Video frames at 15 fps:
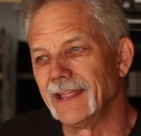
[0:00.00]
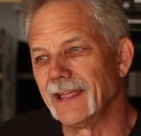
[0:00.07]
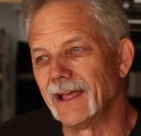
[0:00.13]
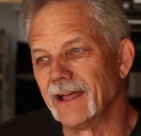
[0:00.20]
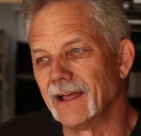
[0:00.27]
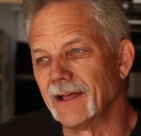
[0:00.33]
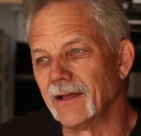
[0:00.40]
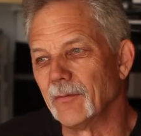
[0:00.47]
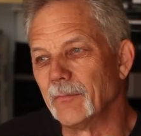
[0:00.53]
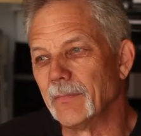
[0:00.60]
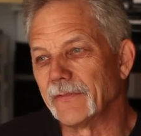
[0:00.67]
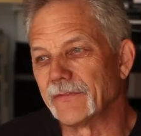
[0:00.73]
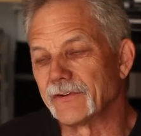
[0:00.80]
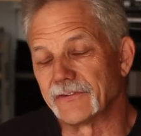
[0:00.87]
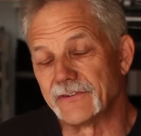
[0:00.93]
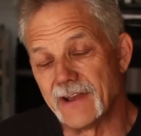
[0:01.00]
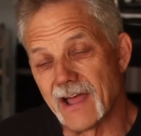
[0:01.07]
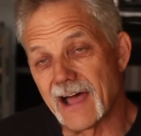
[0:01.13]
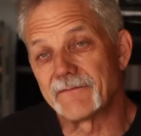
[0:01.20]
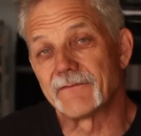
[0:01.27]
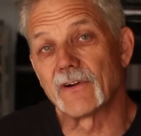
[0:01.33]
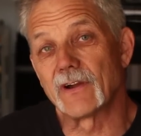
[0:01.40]
uh, but there's
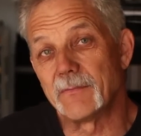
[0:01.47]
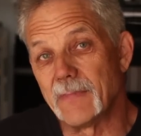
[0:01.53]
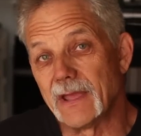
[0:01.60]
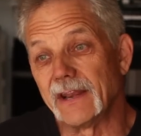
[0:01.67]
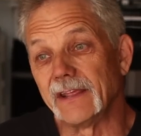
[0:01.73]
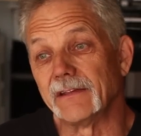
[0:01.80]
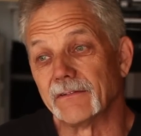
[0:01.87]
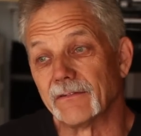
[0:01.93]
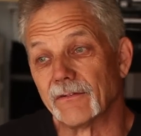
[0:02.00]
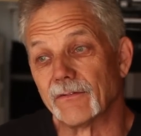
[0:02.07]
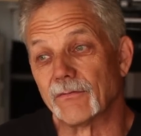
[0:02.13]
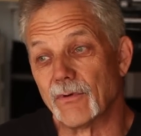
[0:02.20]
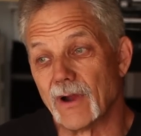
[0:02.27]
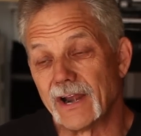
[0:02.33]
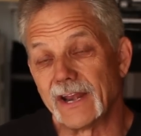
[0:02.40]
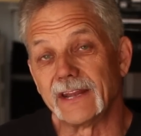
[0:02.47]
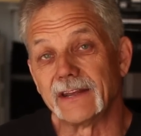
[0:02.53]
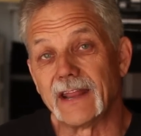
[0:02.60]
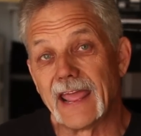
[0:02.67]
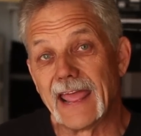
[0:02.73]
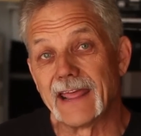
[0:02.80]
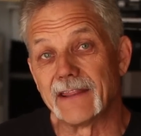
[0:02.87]
not very many
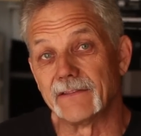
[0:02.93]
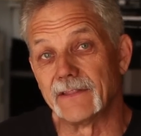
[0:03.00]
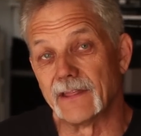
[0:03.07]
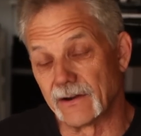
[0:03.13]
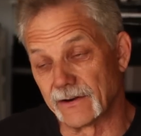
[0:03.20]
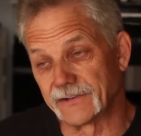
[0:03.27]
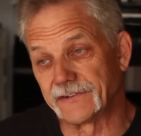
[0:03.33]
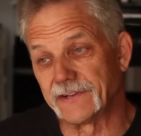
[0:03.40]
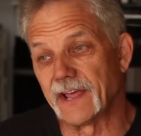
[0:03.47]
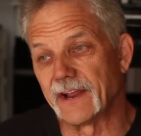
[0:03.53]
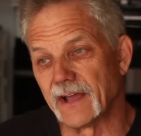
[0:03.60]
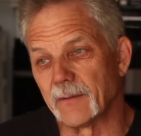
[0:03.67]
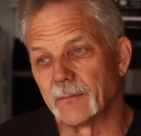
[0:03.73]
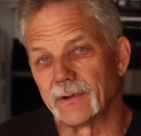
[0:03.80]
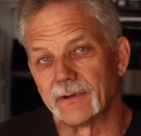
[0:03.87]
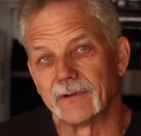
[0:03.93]
running and that are set up.